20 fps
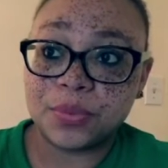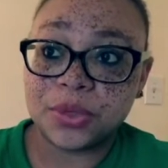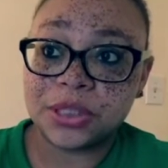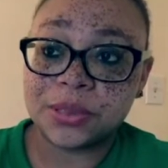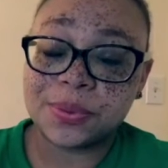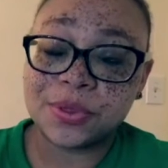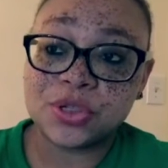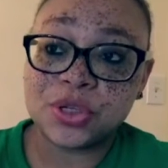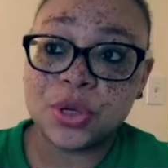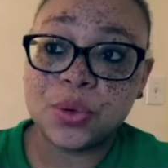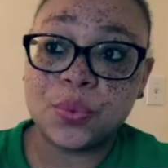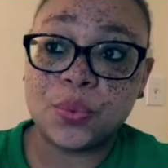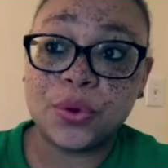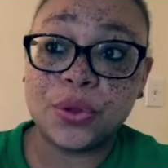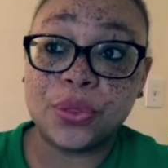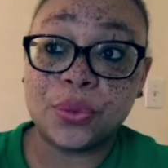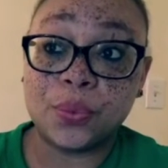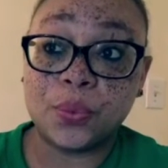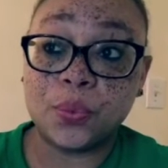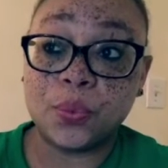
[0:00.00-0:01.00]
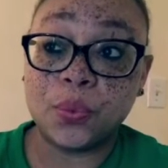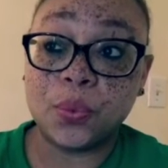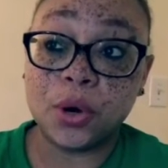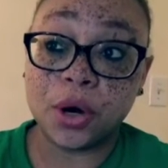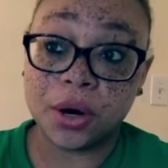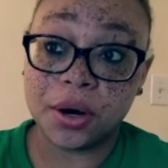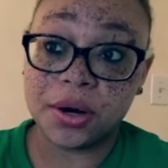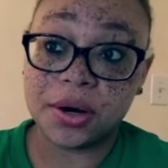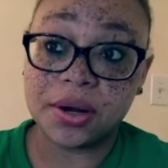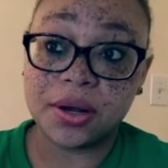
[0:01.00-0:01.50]
Especially with
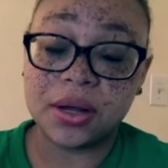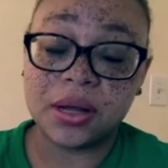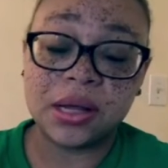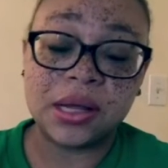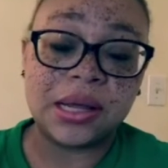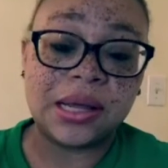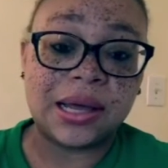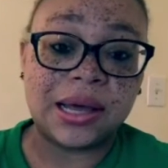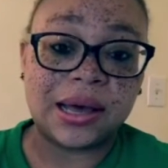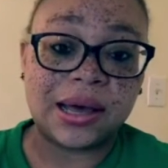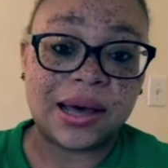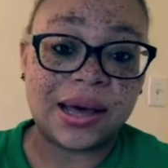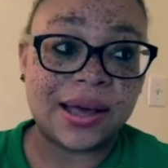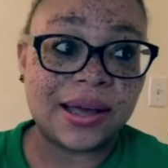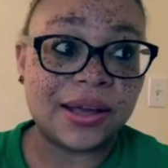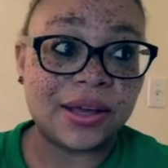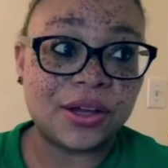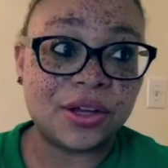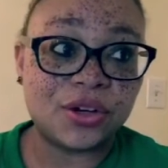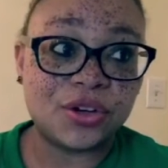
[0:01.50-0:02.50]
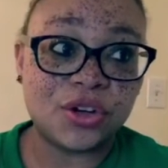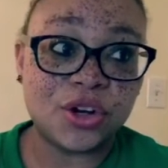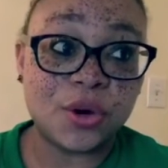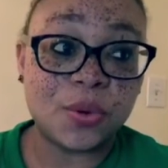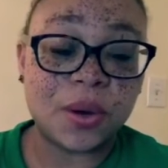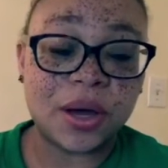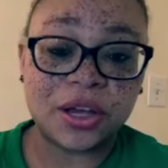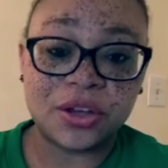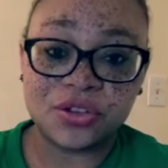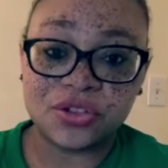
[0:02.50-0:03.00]
work, I
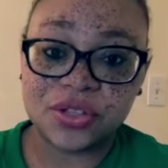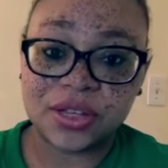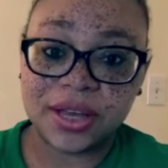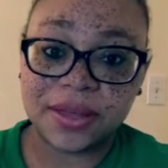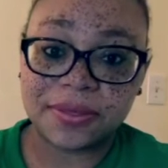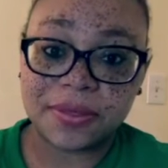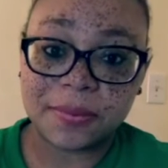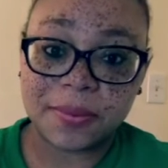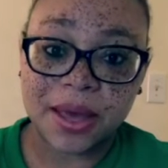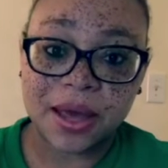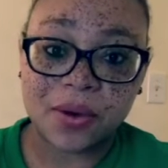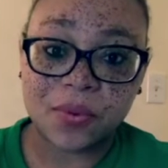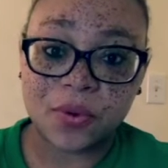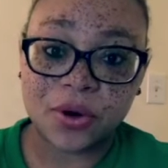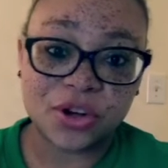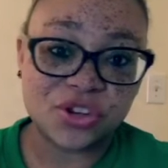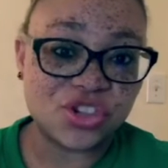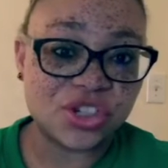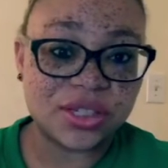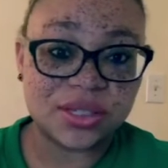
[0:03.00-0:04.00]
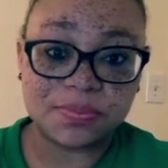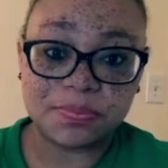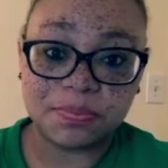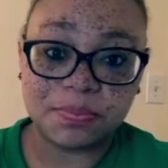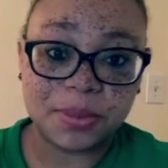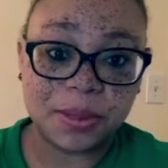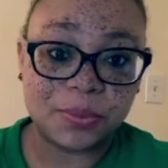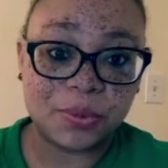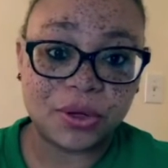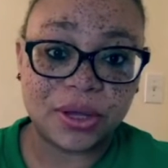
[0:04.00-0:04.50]
know I used to get them at work, just
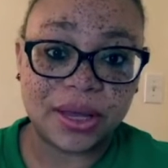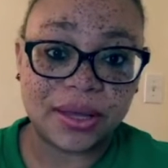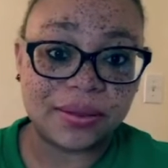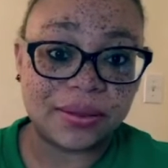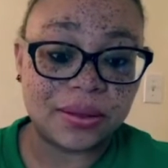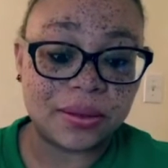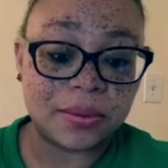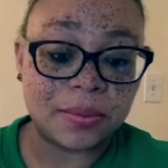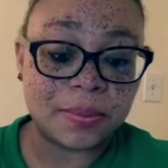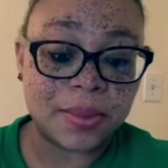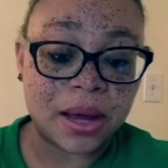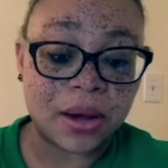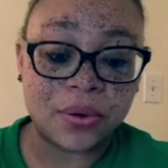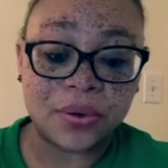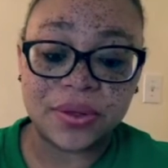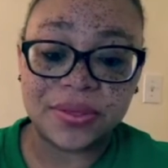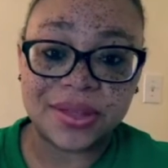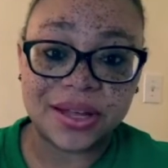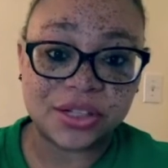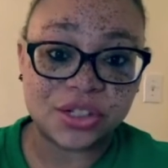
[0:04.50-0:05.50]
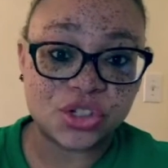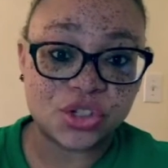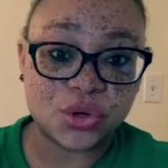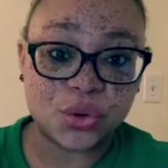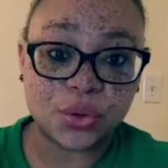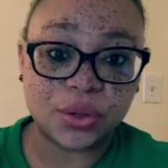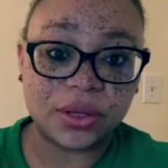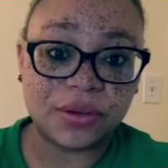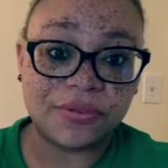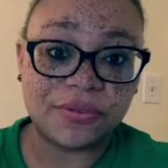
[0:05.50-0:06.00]
people handing them out, and that's
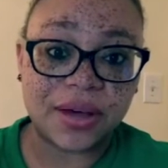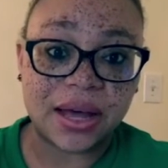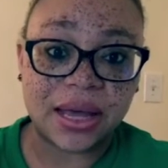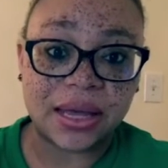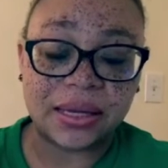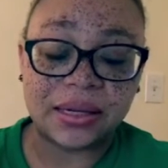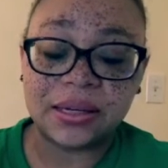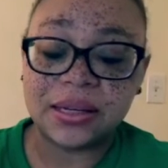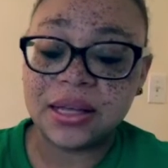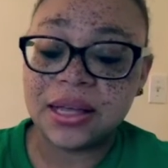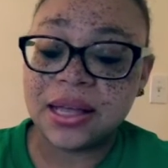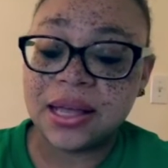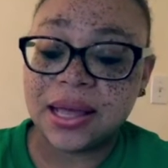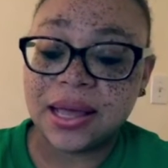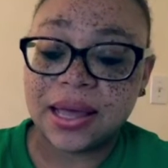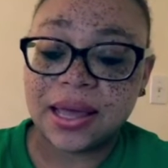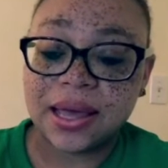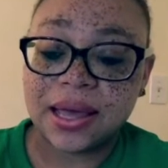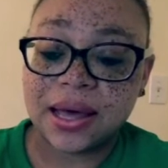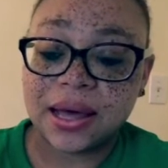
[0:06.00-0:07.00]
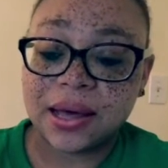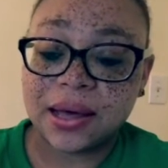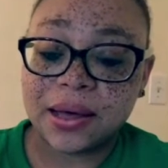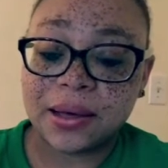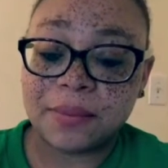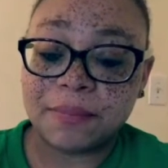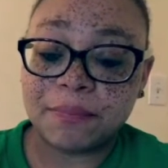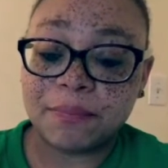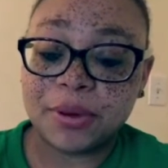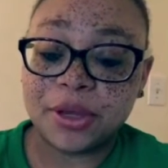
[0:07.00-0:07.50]
totally fine.
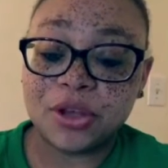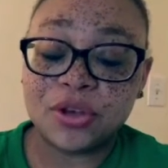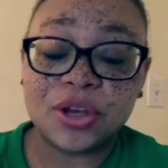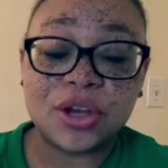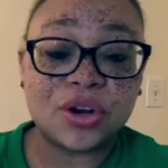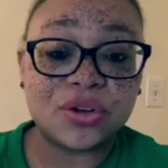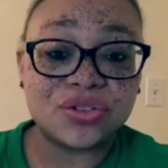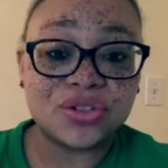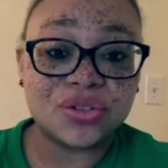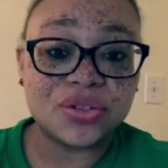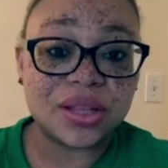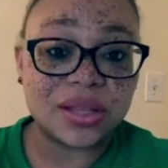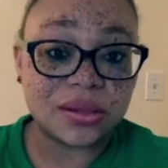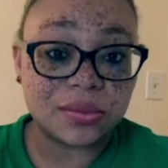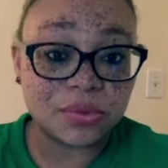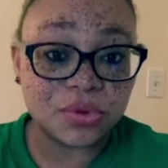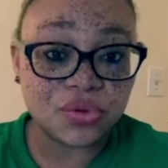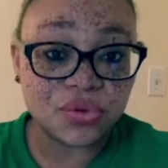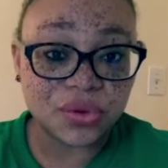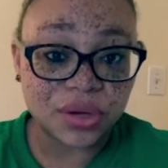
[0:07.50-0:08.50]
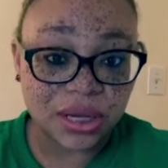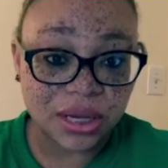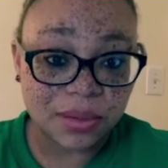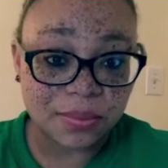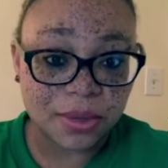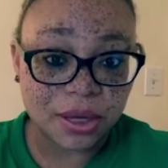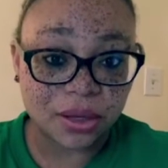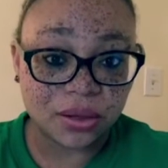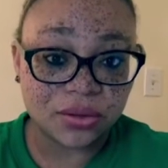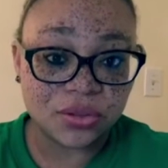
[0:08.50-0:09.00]
But you can also send them through
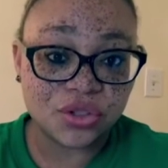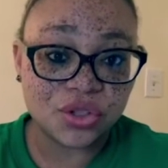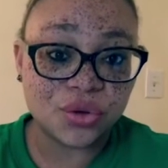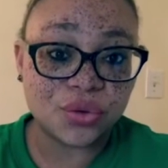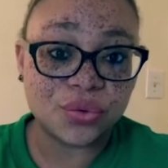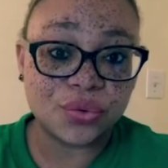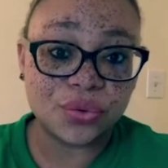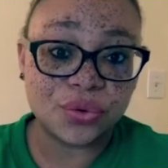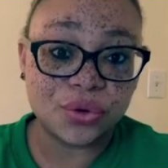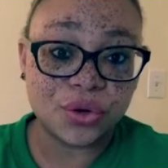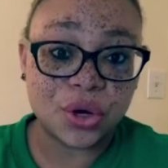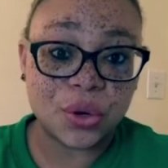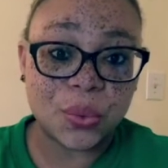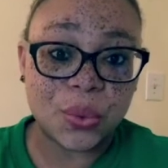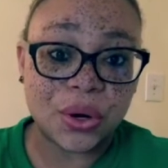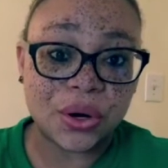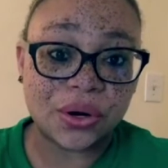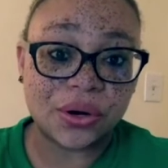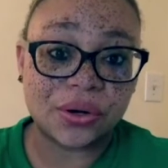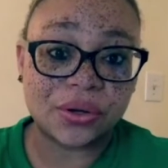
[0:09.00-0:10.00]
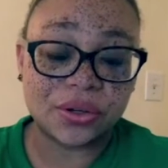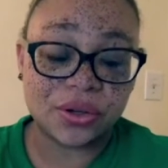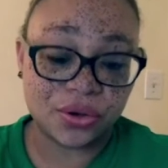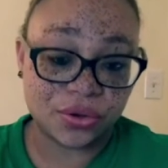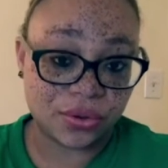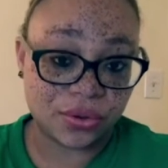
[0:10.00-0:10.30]
email. So through your work,